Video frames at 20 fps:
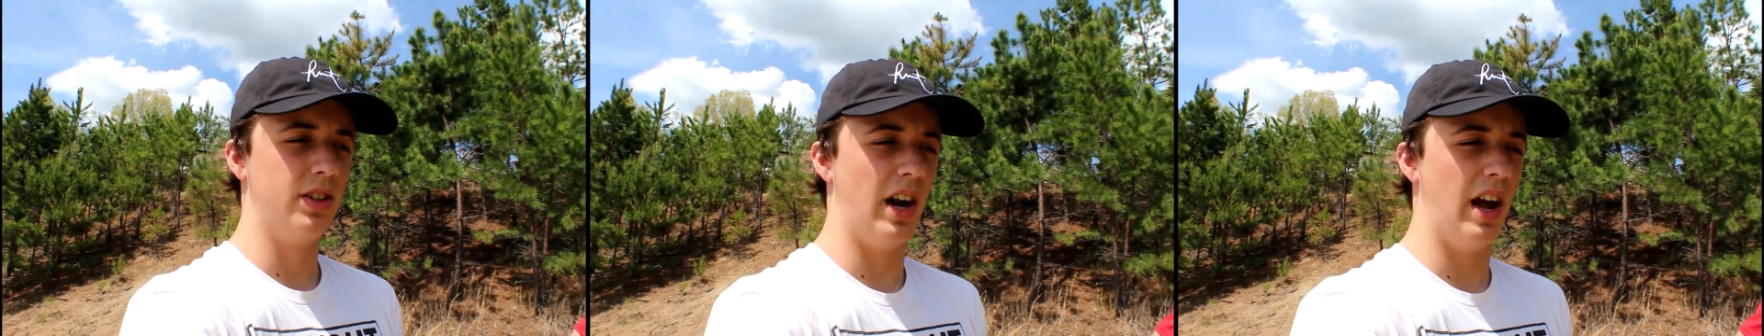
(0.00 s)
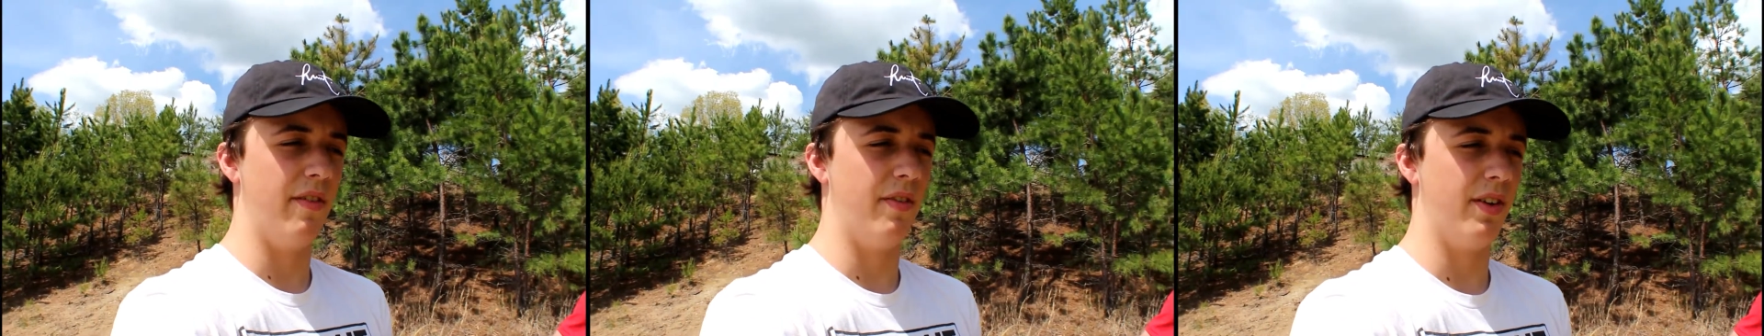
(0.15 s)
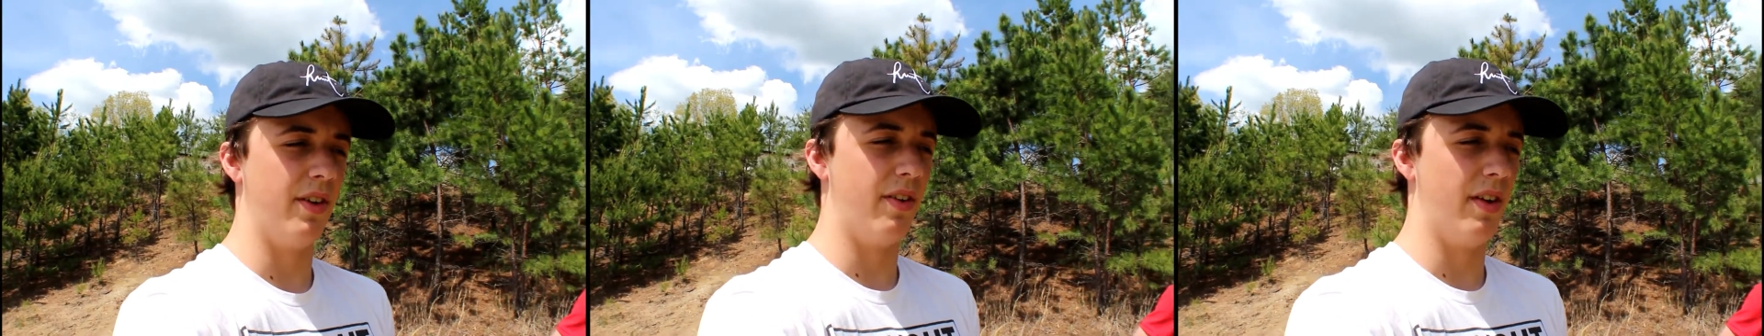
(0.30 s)

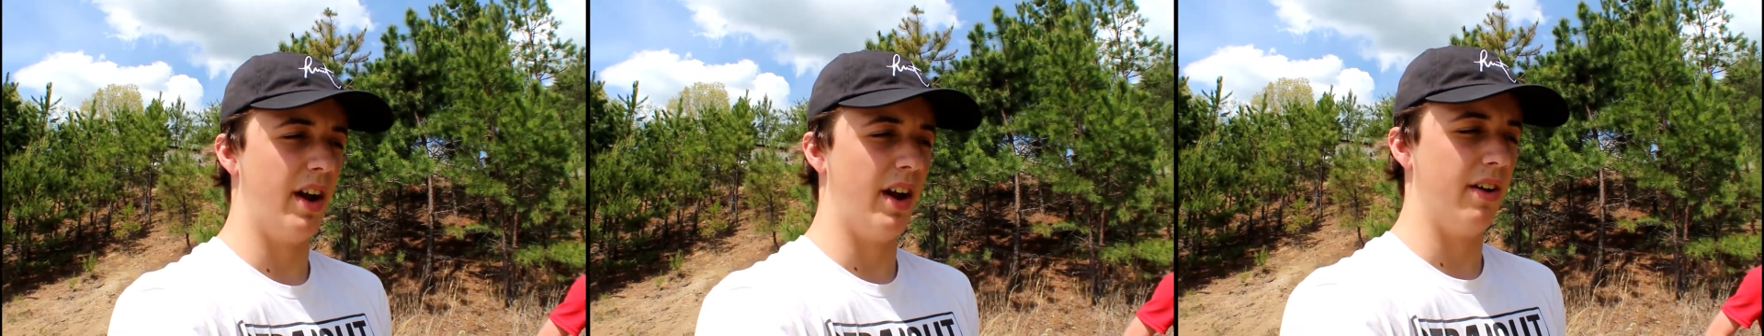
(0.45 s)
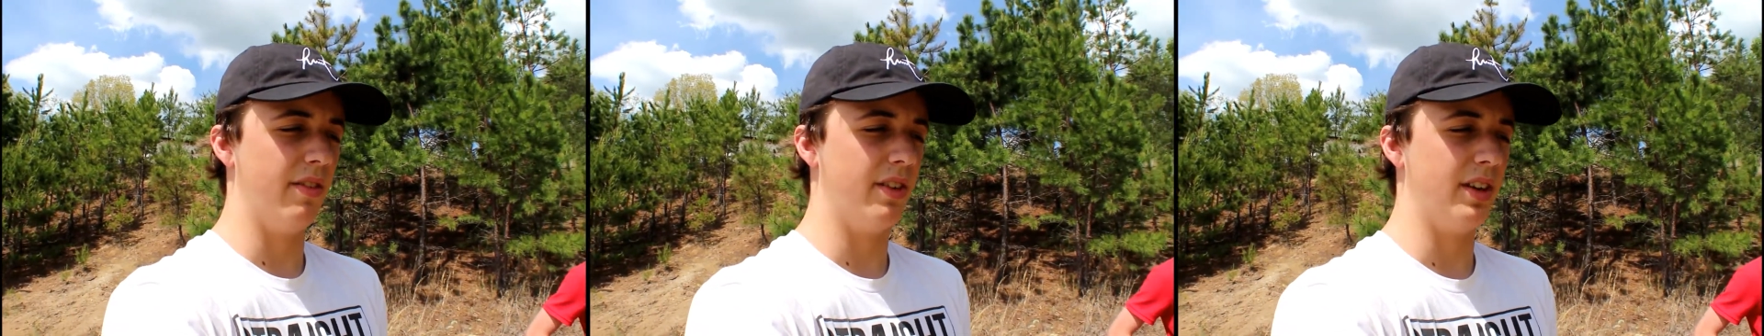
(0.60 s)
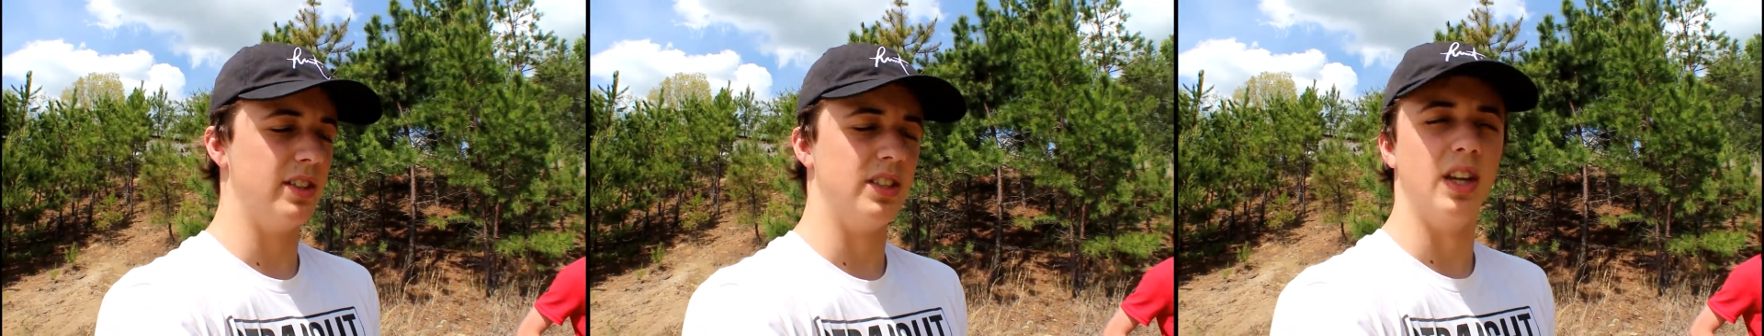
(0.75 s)
driving
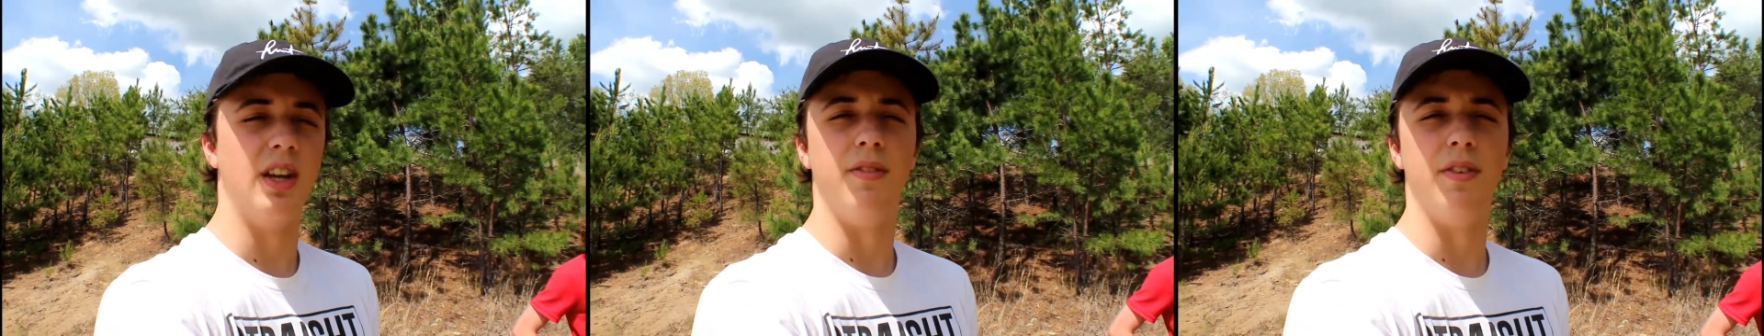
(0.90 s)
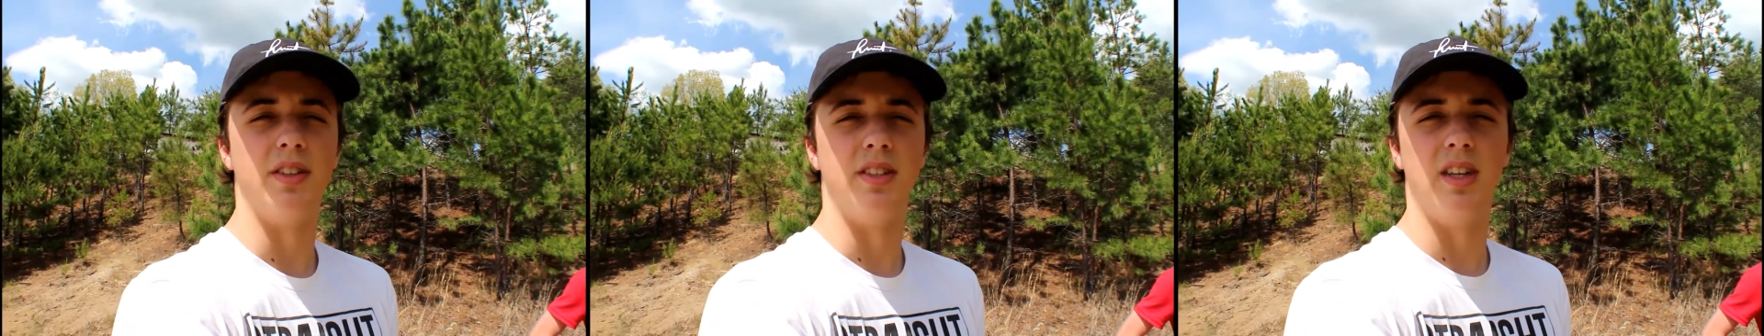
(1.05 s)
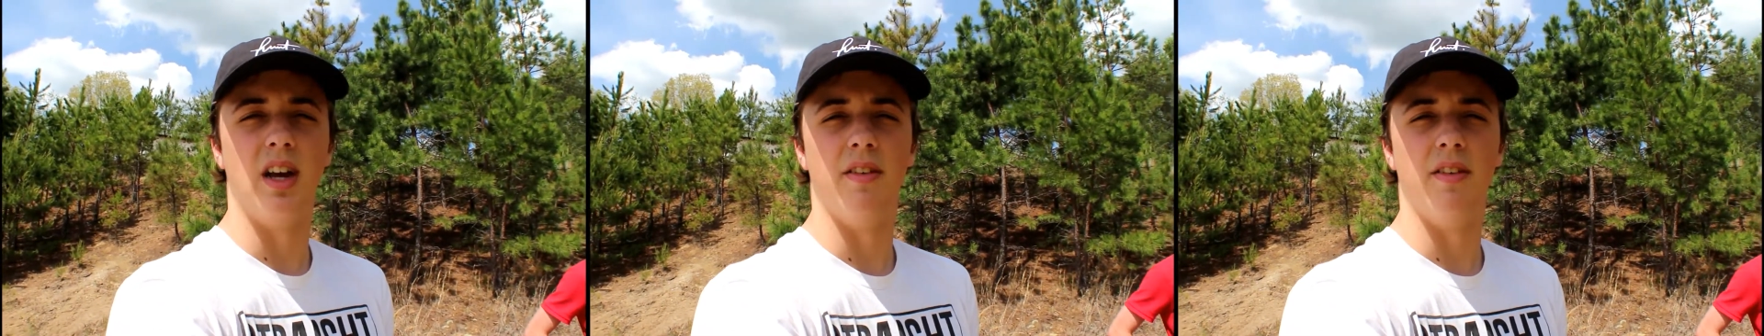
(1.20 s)
around and see if it's